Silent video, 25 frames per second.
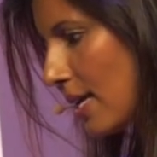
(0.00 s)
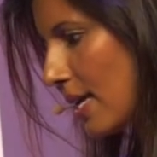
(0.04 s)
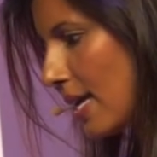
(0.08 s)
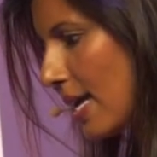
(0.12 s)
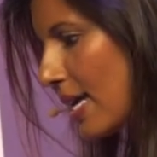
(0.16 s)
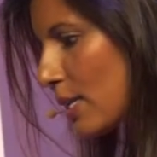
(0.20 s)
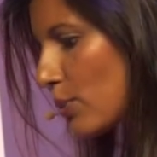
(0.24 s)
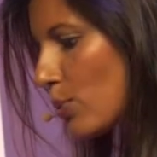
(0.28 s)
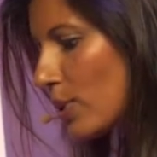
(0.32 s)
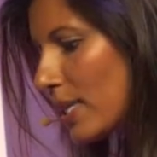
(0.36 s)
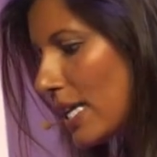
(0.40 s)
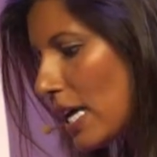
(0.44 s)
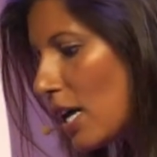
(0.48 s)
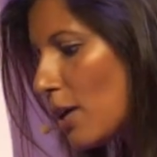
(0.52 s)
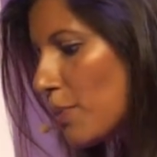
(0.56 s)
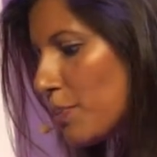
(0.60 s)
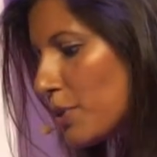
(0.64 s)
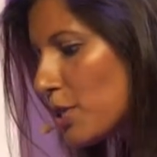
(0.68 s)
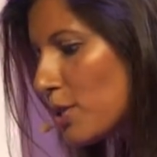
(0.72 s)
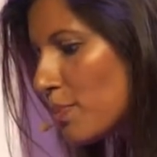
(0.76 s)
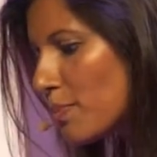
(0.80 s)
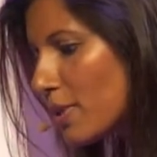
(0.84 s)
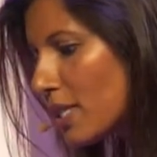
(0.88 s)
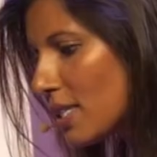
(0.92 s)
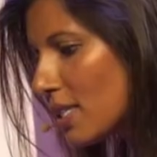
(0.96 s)
And what
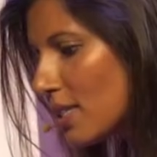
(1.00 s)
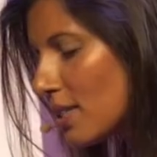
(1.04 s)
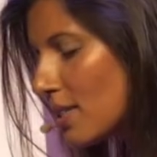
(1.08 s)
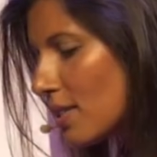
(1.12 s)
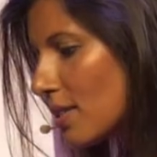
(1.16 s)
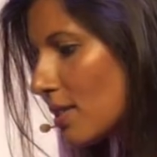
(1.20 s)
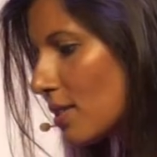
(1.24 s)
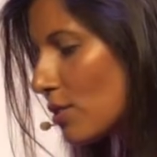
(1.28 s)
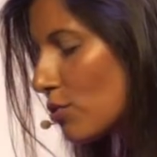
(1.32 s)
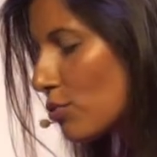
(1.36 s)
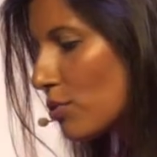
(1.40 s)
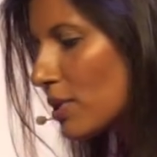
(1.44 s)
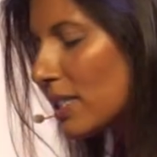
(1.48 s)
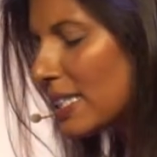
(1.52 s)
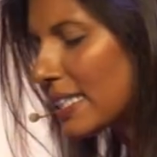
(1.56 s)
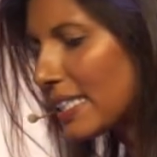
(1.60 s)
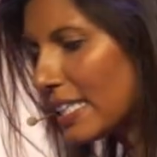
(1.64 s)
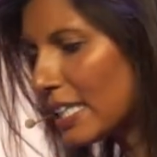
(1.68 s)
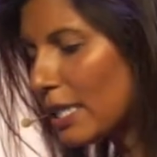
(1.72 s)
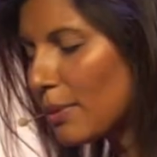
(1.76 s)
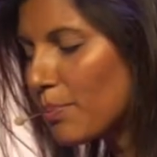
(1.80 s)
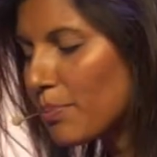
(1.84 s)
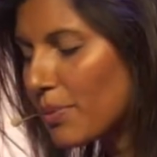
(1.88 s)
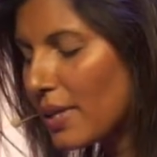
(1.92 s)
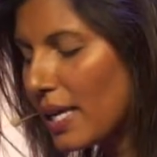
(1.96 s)
helps me really
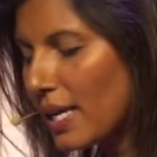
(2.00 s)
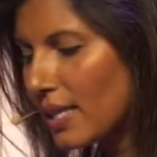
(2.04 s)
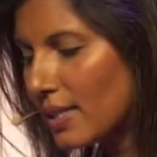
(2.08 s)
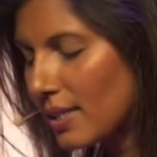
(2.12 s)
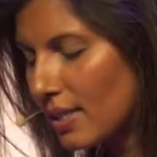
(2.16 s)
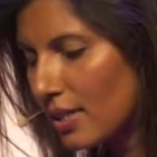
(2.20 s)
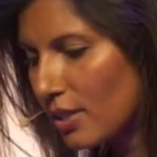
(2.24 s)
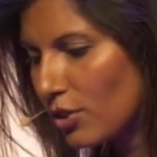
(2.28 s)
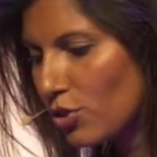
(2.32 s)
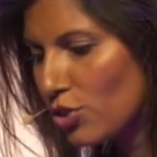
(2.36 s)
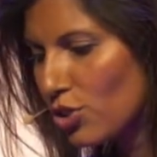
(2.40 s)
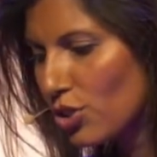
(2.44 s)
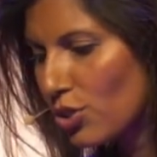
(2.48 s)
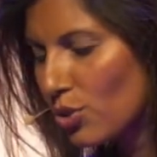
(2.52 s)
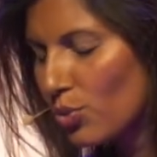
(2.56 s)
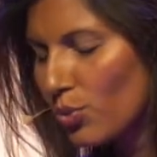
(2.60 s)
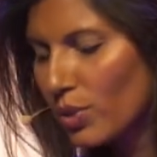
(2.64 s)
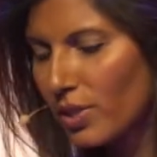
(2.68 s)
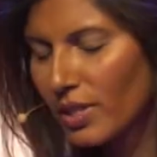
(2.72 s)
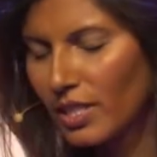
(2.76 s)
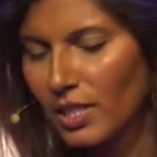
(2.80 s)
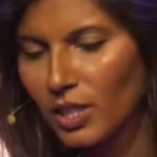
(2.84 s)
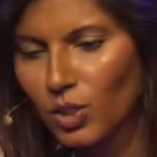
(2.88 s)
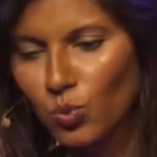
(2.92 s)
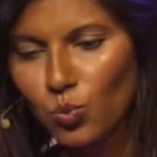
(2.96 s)
keep that into
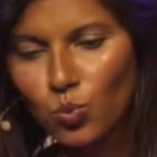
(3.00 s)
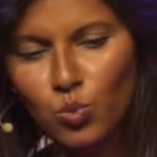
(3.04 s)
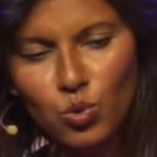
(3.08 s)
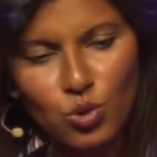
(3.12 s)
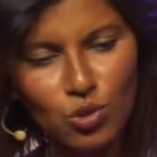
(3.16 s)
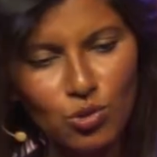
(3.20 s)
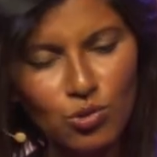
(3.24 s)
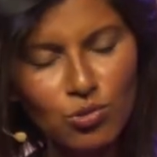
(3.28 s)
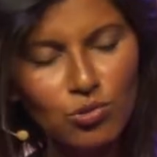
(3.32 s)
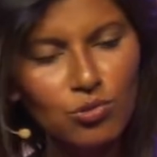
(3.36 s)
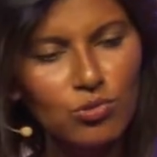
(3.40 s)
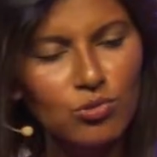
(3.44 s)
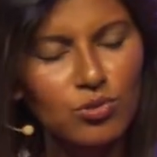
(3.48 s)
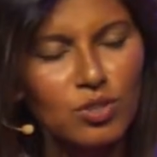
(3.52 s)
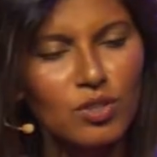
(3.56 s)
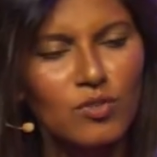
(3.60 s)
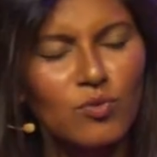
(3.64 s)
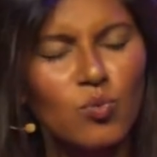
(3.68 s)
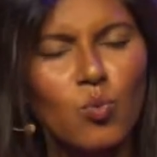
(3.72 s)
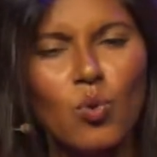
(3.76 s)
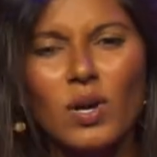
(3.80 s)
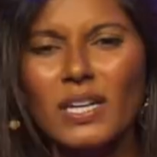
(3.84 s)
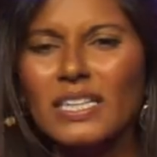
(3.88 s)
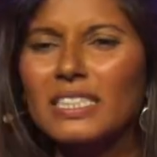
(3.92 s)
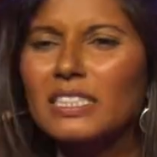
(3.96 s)
in a world of
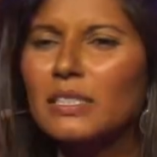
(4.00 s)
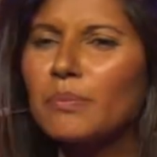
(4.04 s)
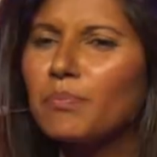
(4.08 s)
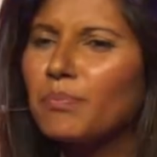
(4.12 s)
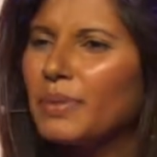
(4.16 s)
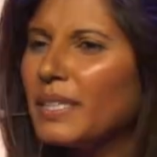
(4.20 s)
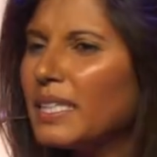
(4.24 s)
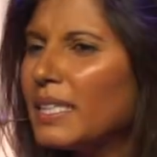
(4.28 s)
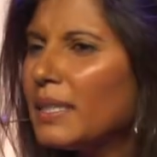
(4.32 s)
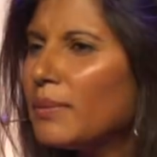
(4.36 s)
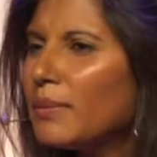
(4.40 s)
wanting to be